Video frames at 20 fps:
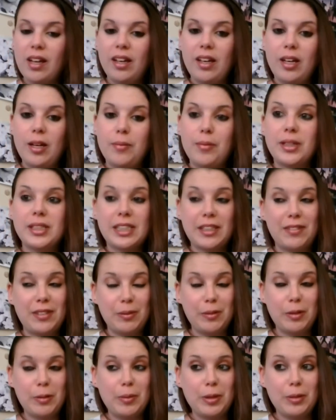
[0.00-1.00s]
Um, I
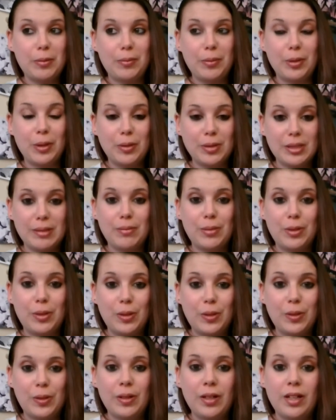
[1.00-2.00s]
definitely will be uploading
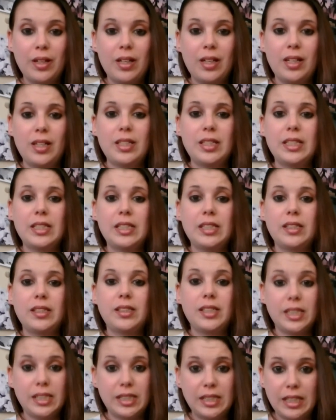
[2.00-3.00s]
more
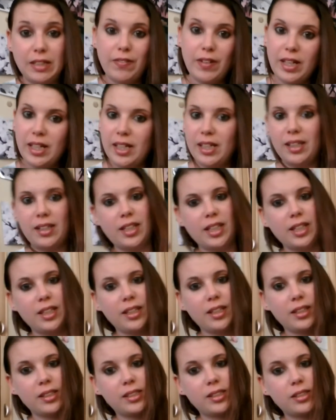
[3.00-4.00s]
Disney-fied
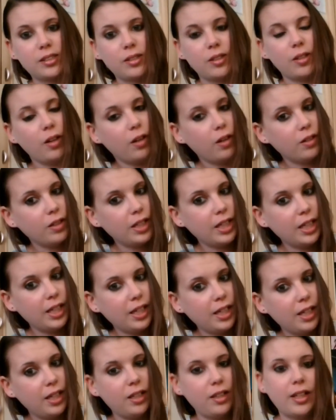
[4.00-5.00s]
things on
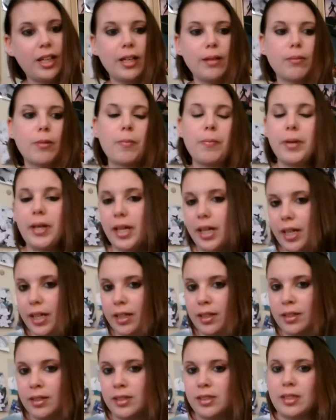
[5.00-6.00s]
here, like my
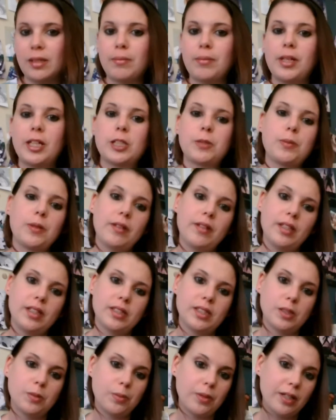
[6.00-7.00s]
pins and my experiences
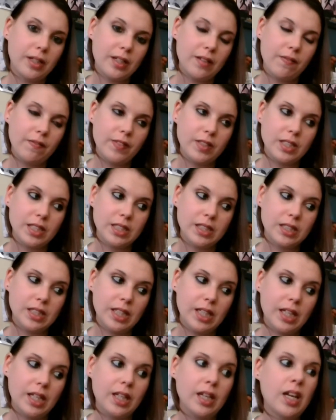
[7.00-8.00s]
working for
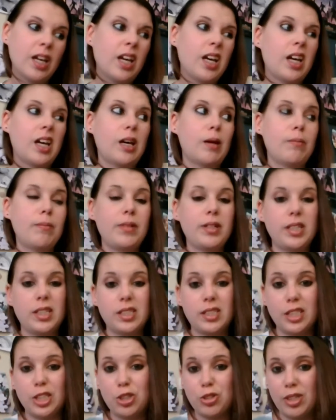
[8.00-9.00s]
Disney and my
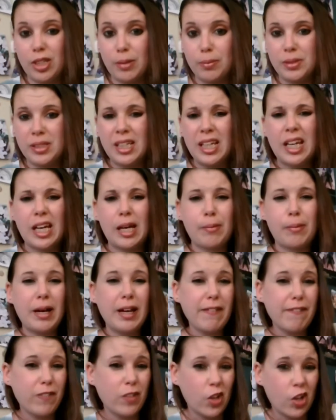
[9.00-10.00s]
Disney trips. I
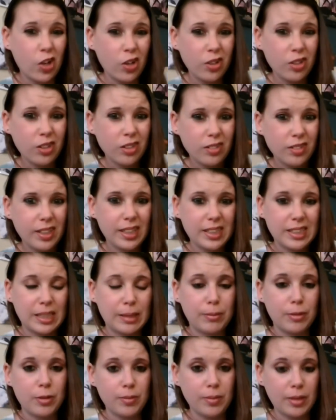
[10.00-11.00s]
might vlog next
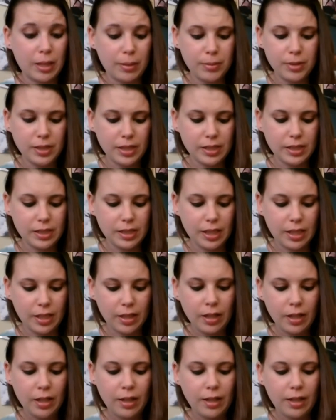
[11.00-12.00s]
time I'm at
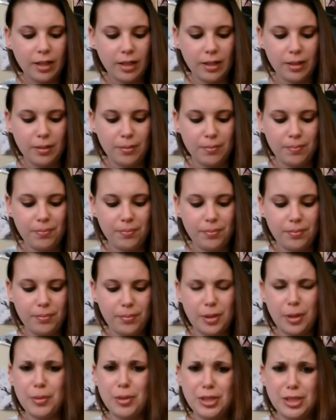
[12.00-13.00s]
Disney, um,
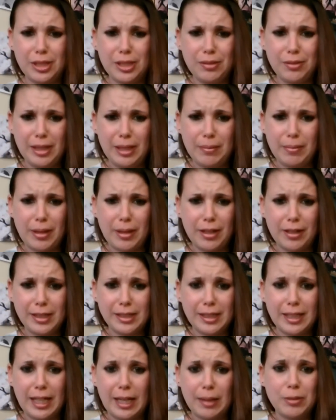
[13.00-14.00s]
but I'm usually really bad at things
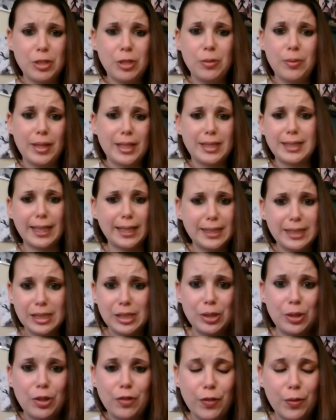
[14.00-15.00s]
like that. I'm too excited
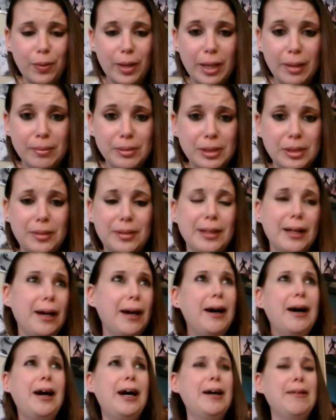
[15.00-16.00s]
and overwhelmed and going,
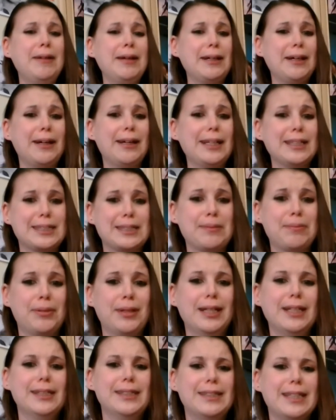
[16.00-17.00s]
oh my god, it's
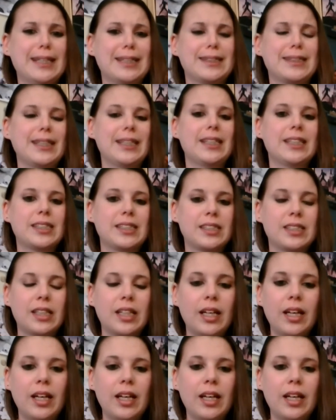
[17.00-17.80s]
the princesses!